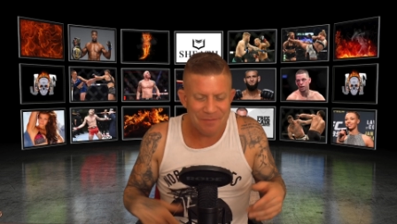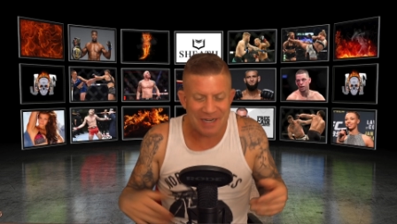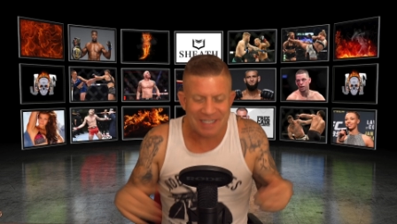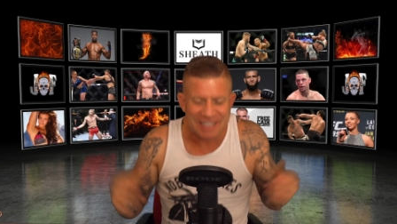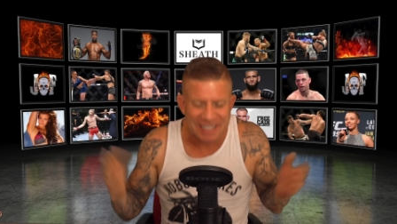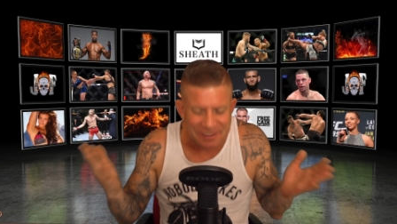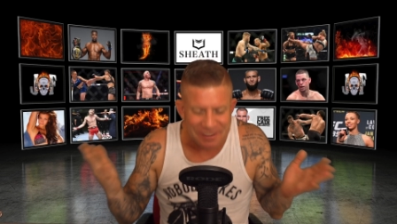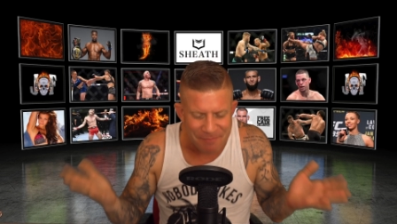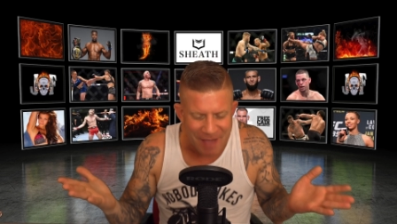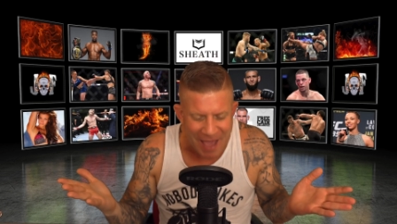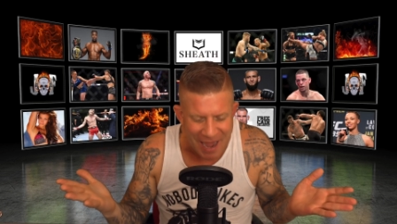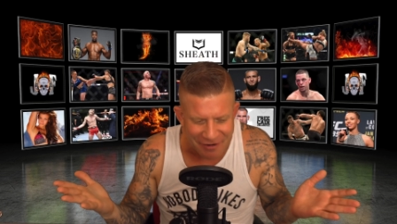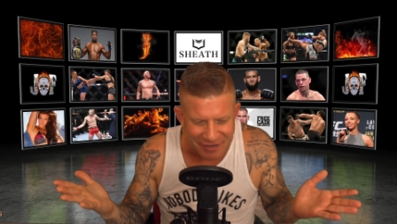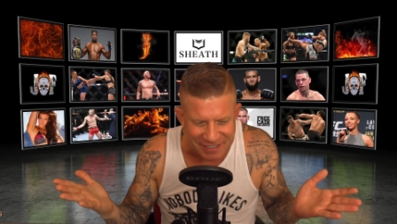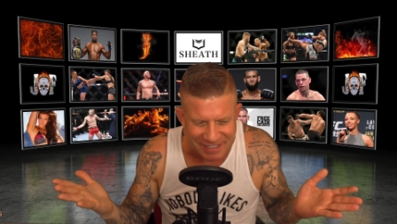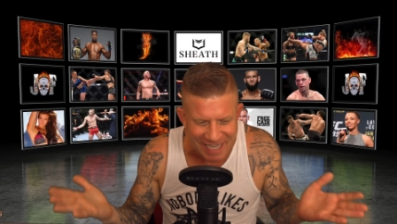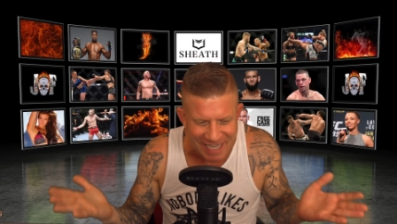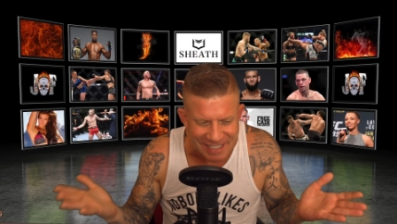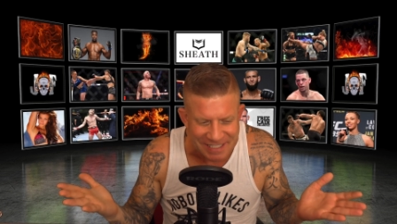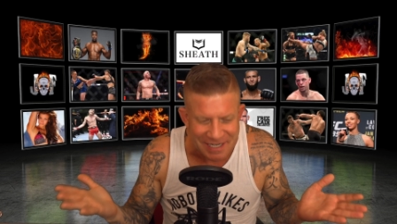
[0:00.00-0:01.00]
but it doesn't matter
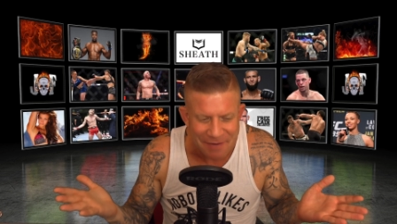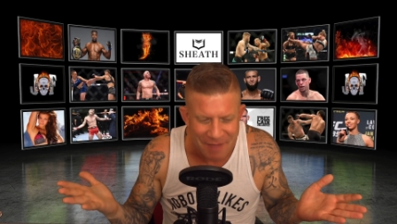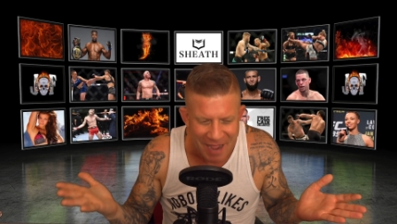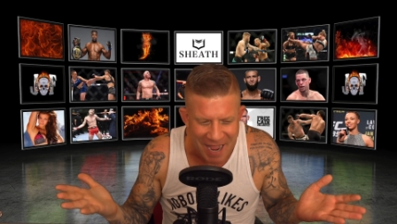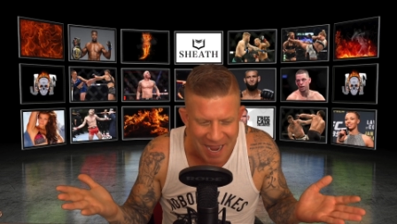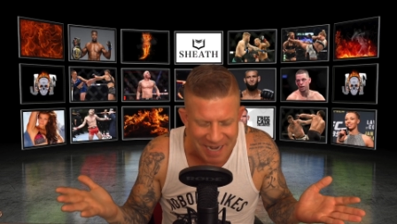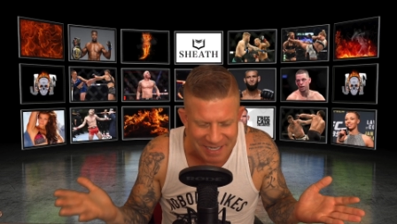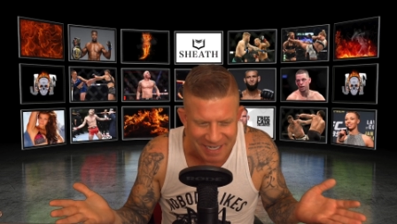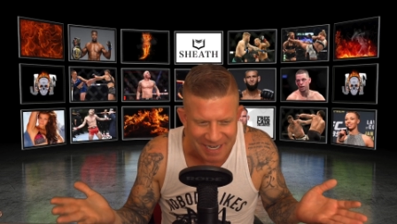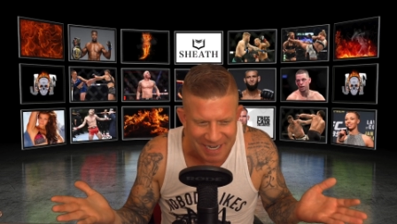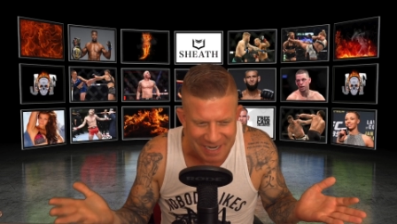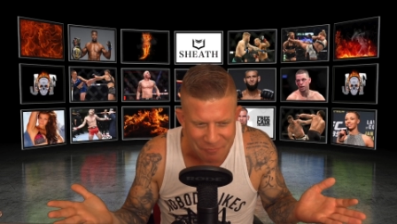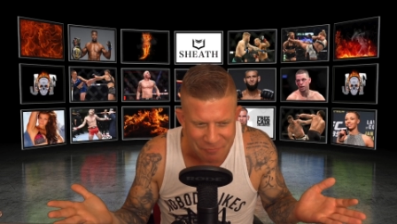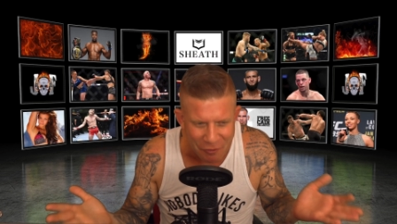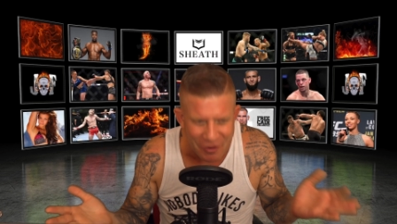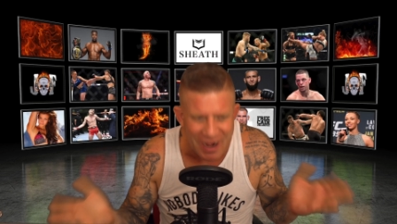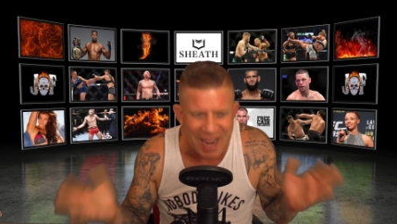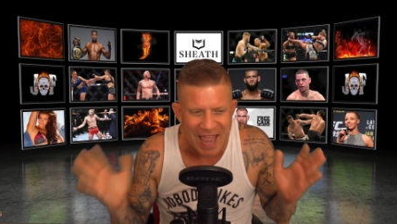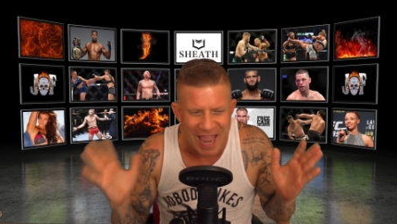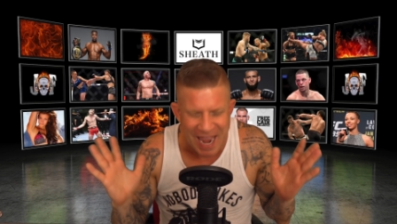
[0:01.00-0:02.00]
because that's not my idea
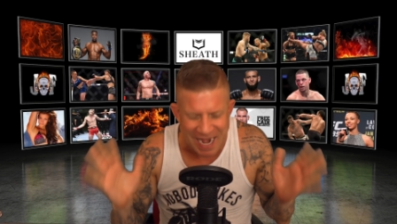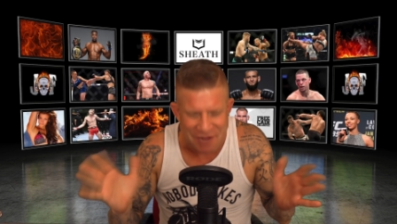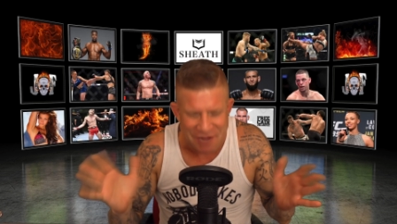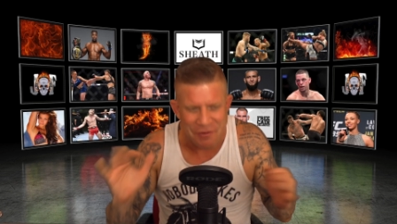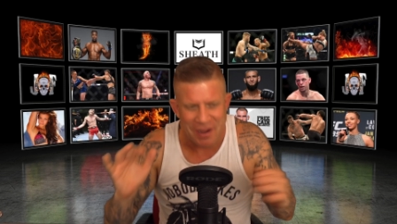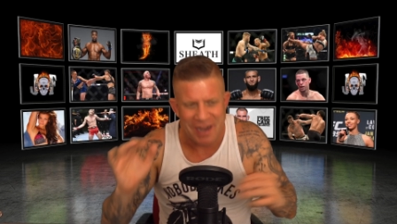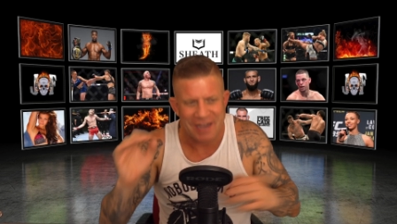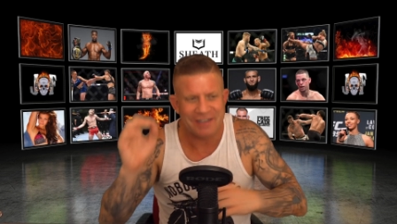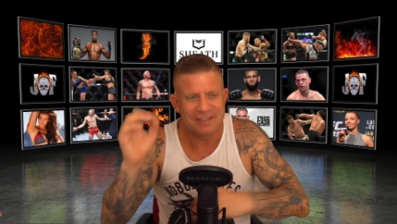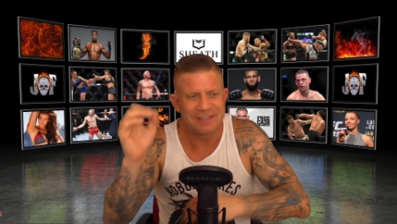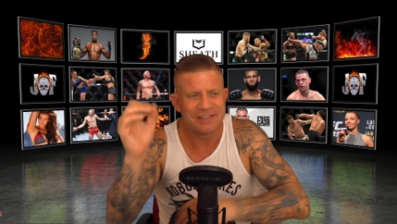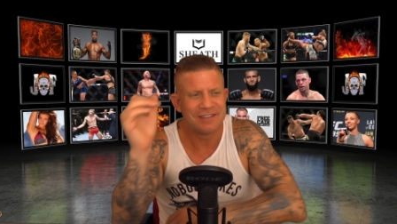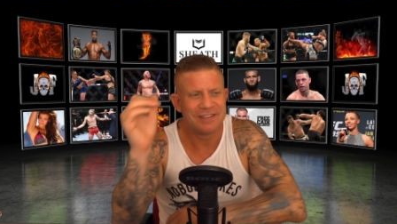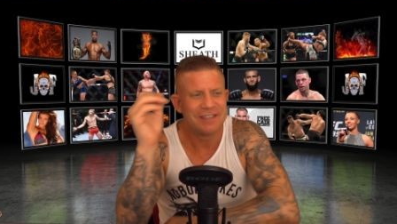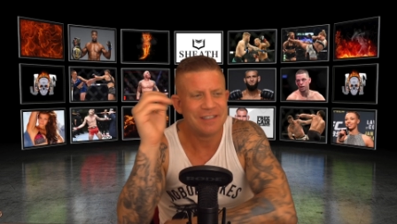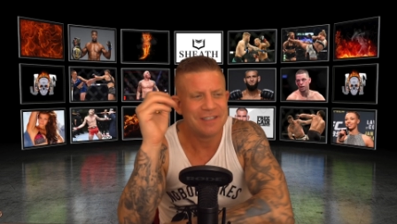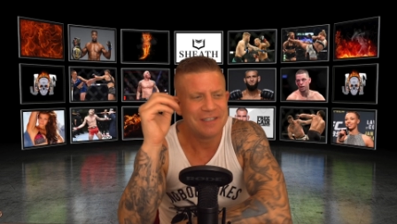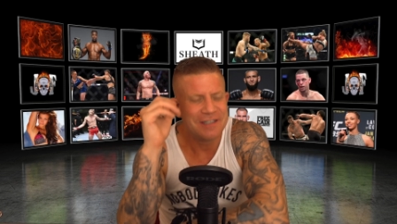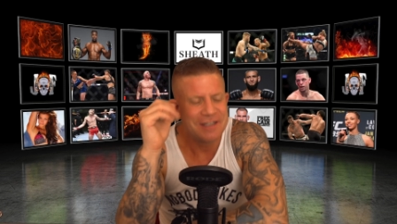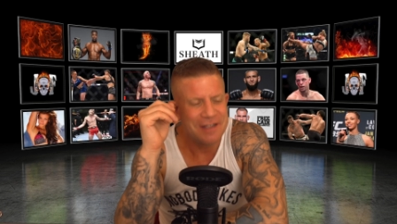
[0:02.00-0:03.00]
anymore anyway.
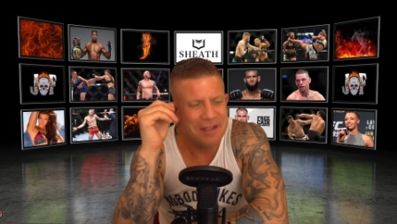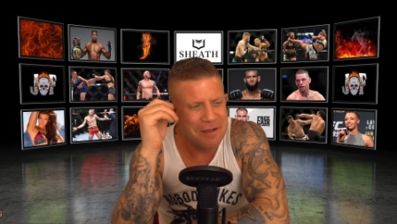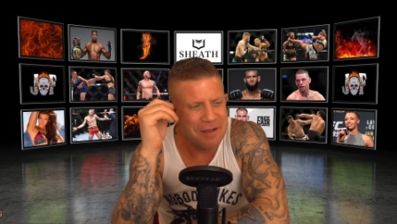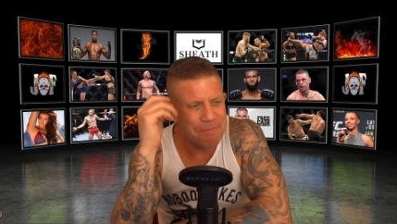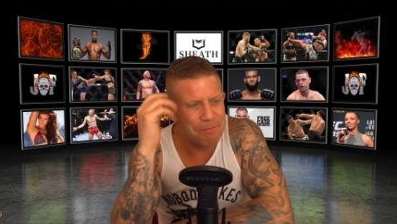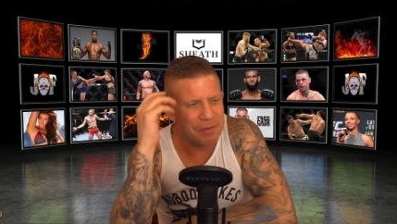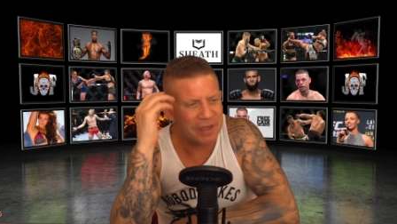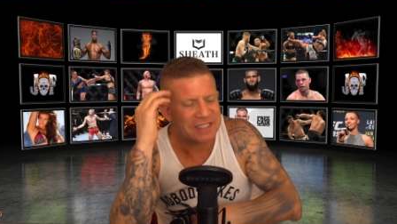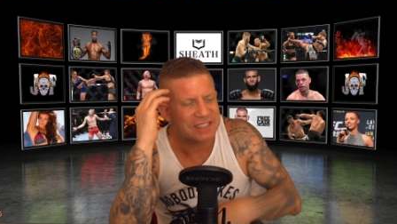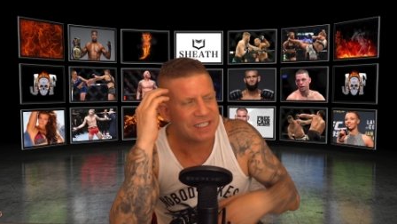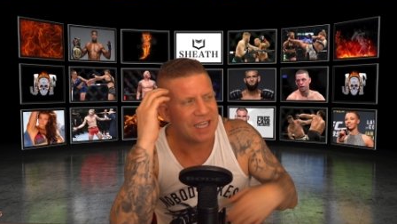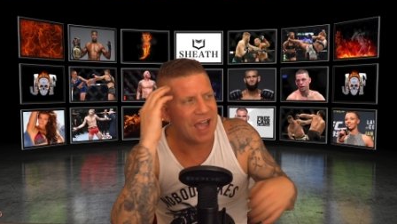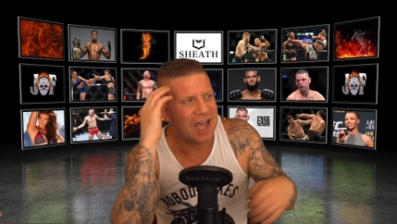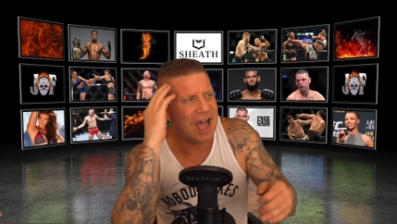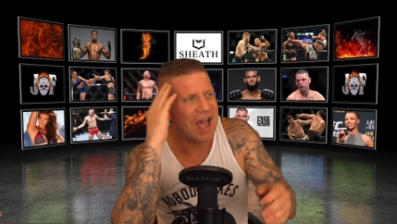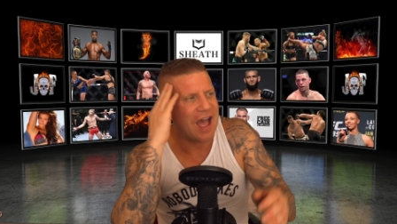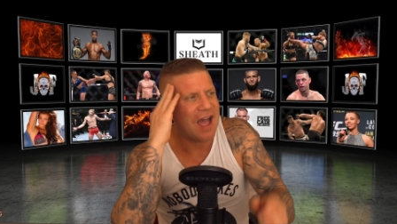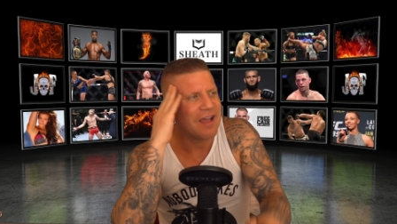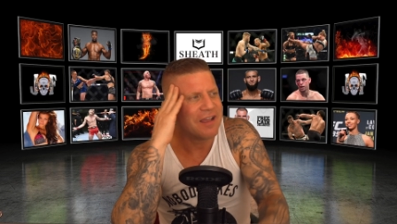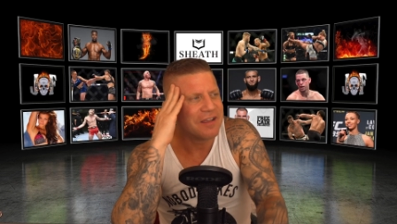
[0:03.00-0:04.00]
But
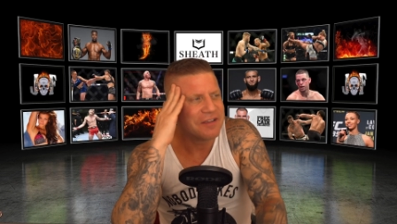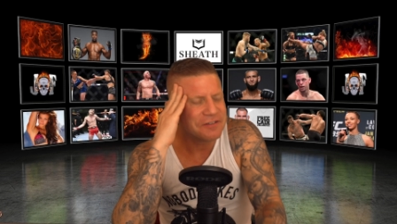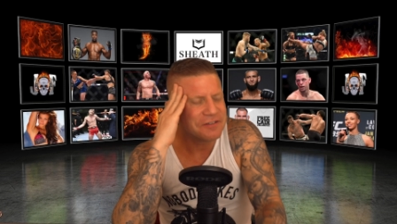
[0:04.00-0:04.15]
uh